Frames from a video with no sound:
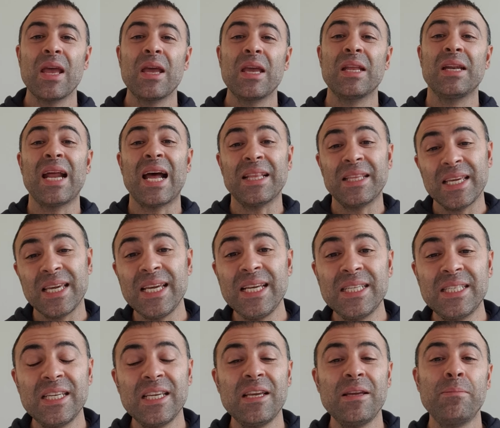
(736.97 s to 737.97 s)
Not
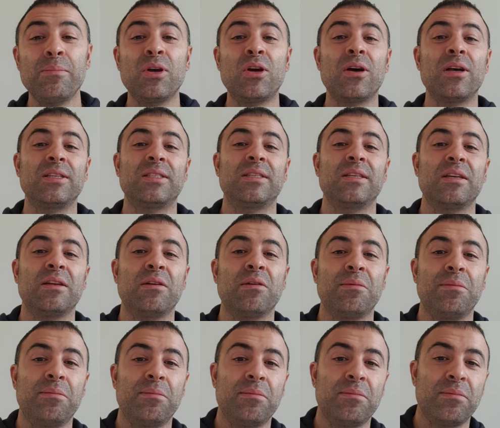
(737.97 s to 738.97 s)
easy, because
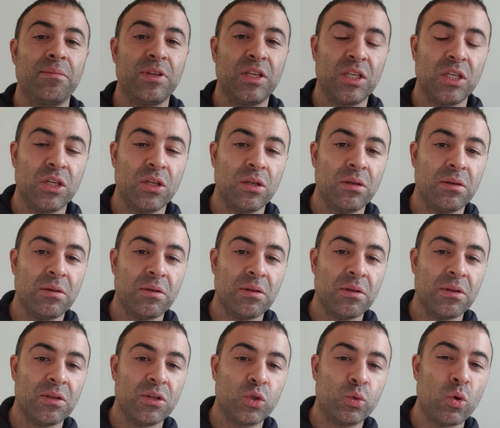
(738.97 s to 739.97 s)

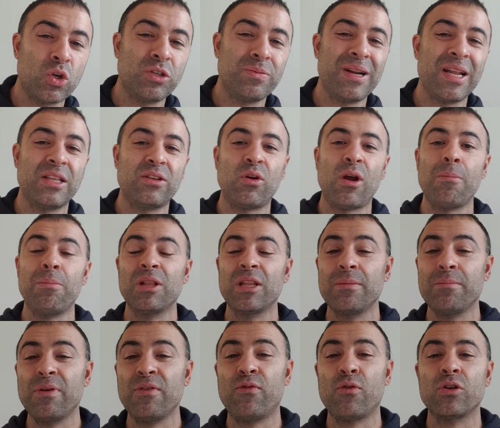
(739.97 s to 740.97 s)
Schwartzman had troubled
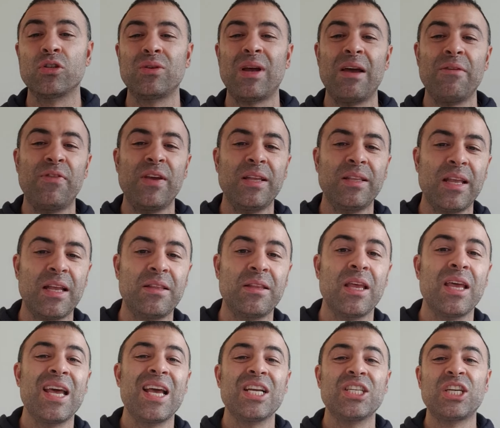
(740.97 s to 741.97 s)
him before. So I think that
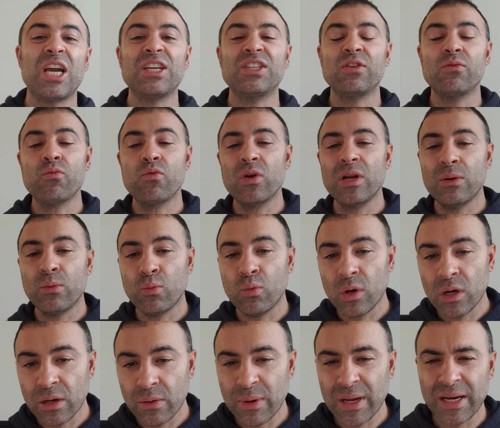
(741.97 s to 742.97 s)
Sasha will
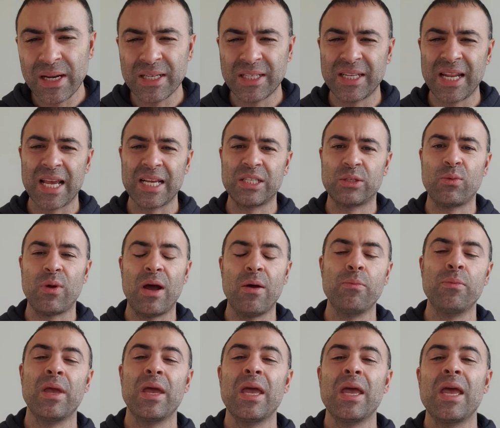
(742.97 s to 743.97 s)
win his next
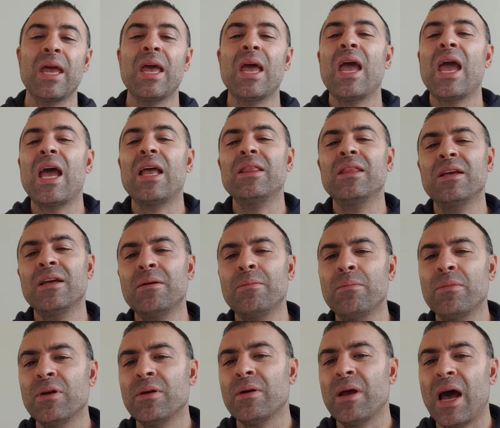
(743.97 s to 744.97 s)
round. And
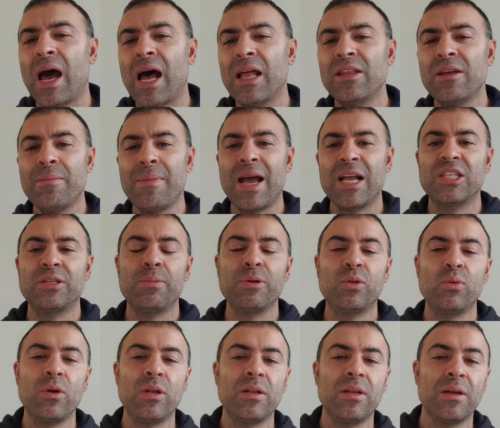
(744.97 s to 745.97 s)
the other match
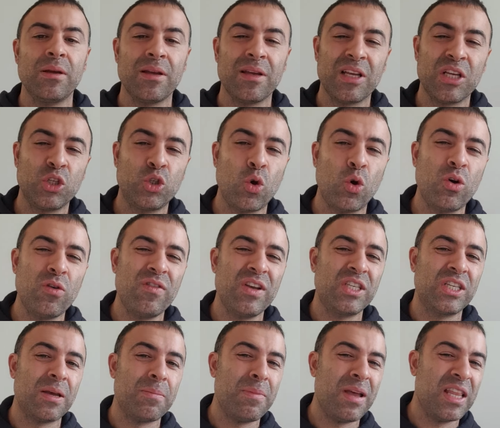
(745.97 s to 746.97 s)
between
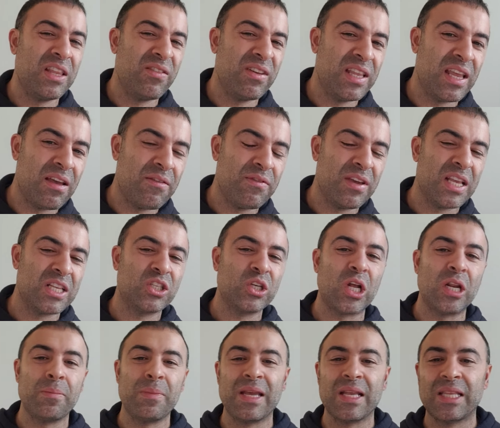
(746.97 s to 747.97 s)
Djokovic and Medvedev, it's
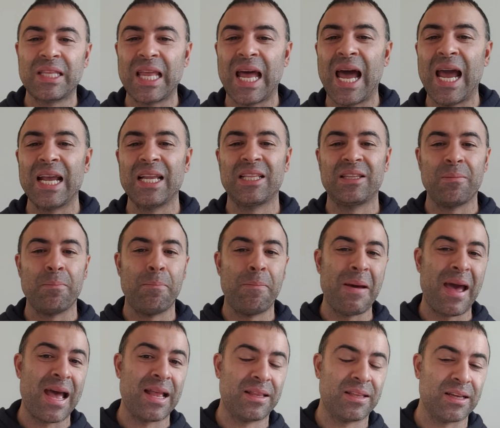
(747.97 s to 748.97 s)
going to be a tight
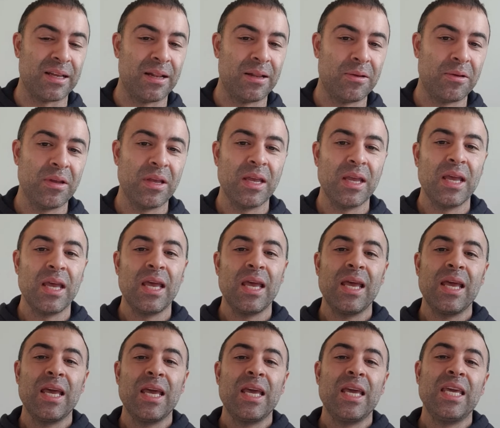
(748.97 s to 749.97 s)
battle.
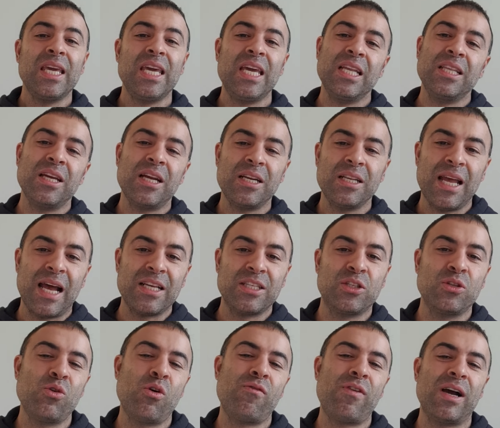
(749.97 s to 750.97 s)
Either does
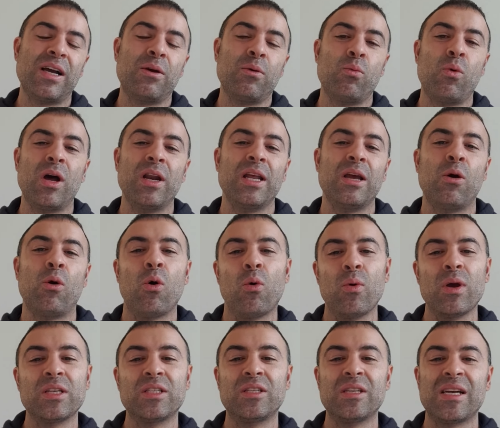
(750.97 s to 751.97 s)
Novak what he
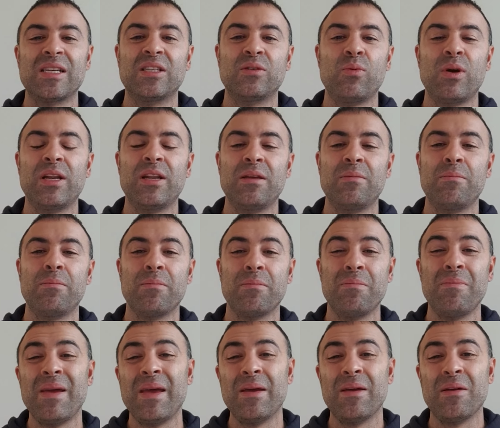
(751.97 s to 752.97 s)
always does
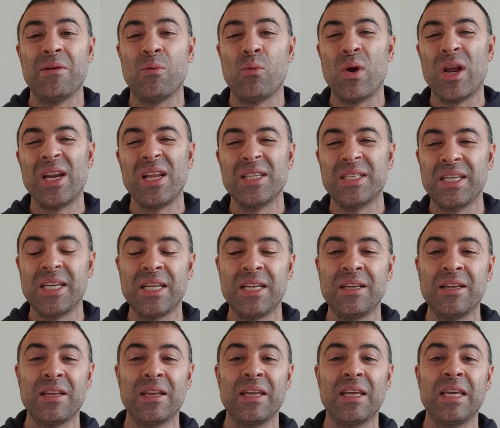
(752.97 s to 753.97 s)
when he's
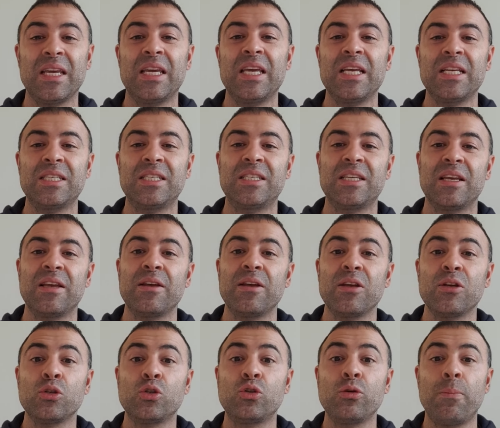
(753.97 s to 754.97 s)
in his
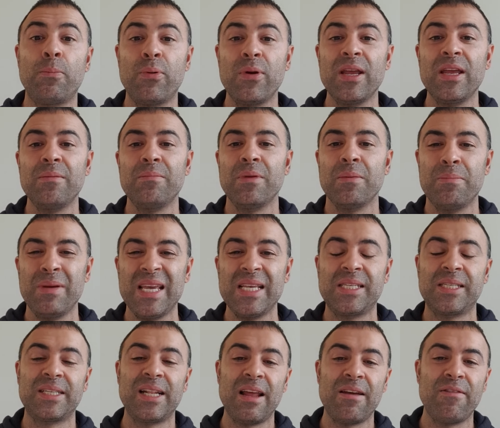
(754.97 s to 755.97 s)
supreme
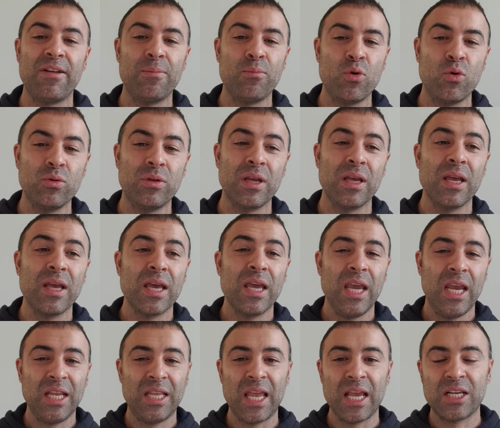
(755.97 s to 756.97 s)
beast level mood.
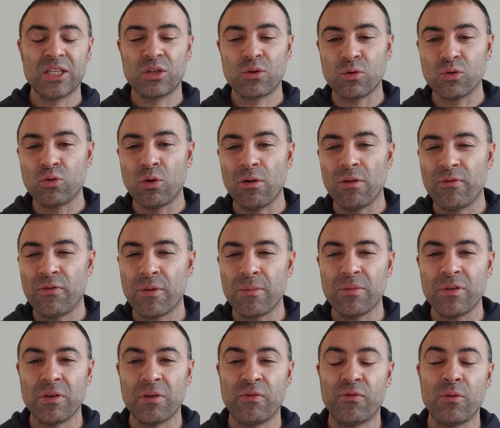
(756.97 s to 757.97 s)
He takes control from
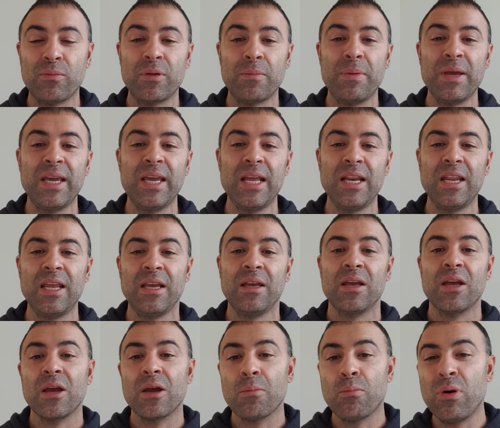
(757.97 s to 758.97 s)
the
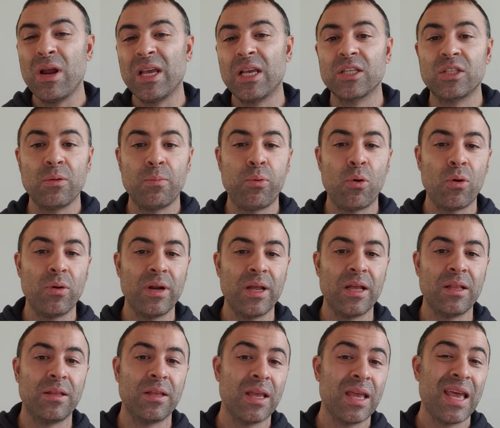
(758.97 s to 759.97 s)
beginning, break his
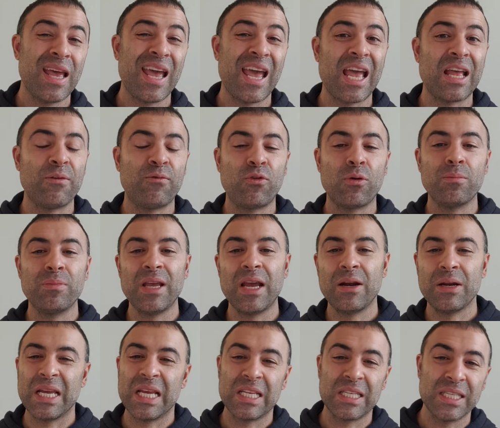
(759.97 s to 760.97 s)
opponent, and from there
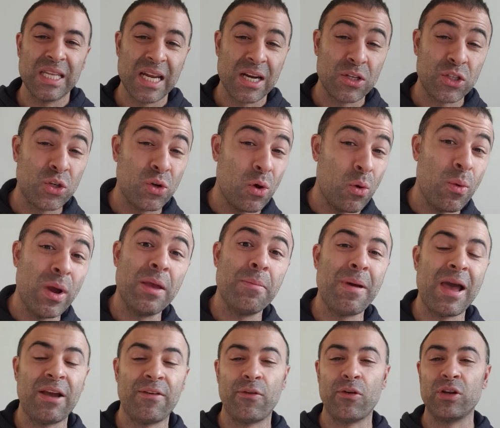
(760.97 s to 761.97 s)
is no way
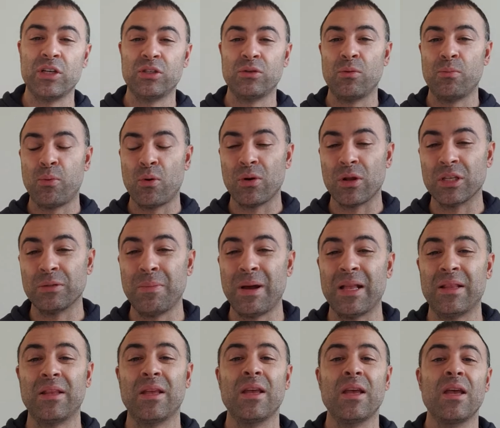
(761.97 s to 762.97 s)
back for his opponents.
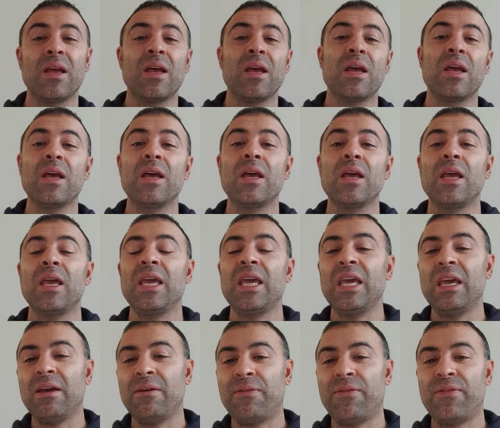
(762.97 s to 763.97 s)
But
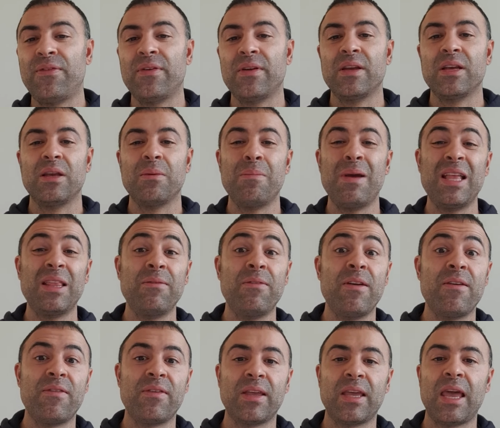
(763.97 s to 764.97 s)
if
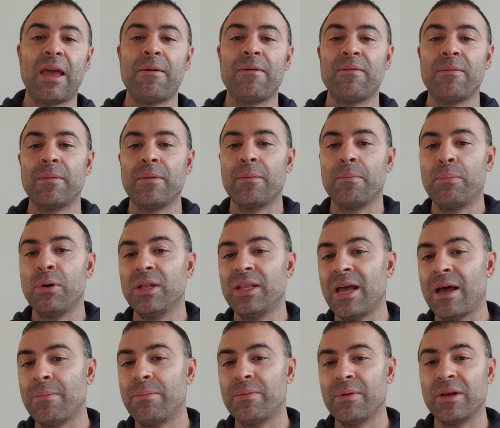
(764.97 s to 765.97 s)
Medvedev can put
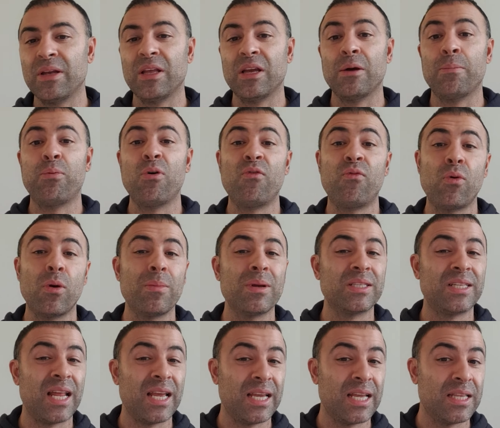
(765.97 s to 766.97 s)
up a
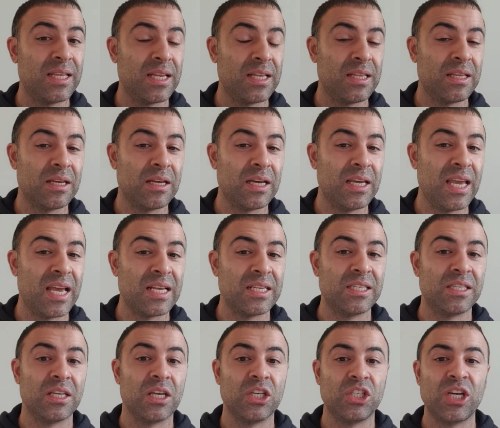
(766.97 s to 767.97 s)
performance like he did
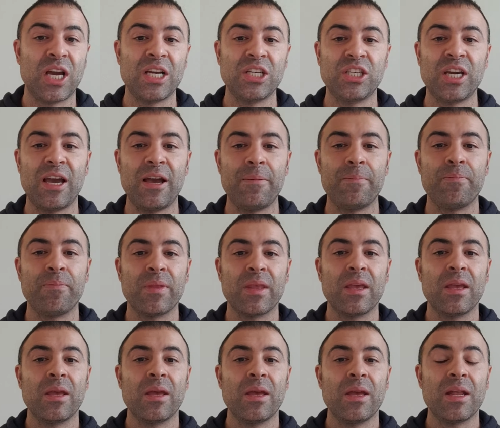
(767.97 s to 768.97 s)
against Sasha,
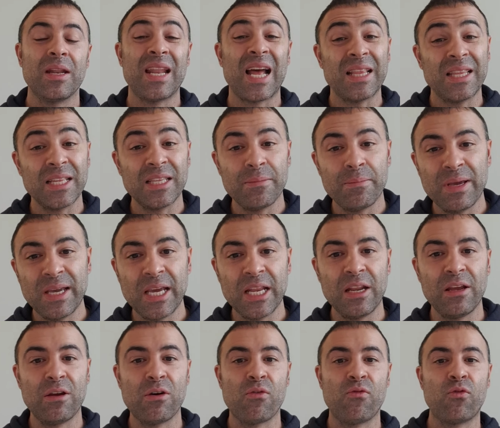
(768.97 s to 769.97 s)
not in the
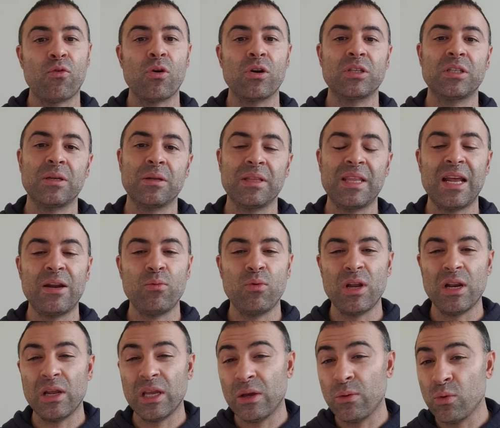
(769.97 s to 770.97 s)
beginning, of course, then
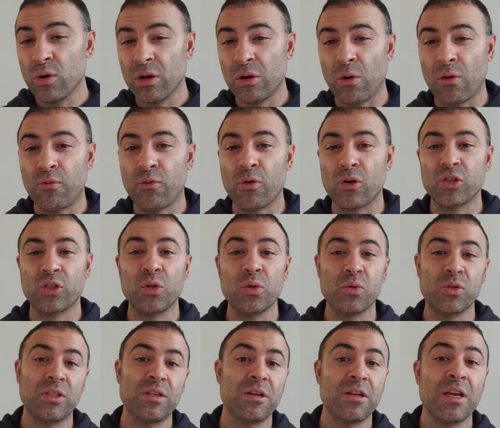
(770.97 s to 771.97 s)
he will of course
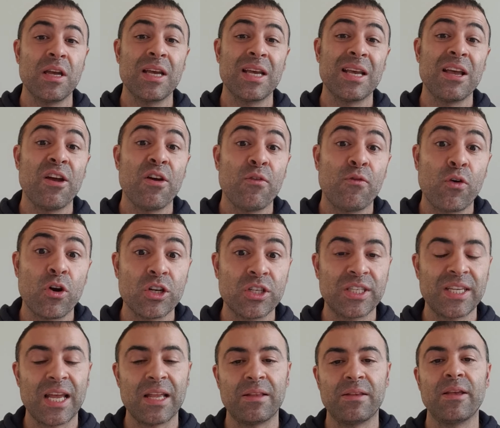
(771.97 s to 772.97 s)
lose the first
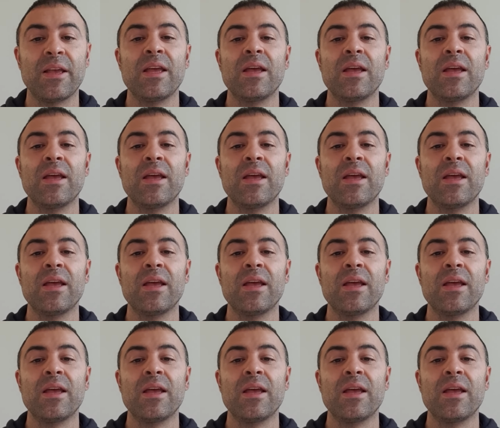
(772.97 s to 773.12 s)
set.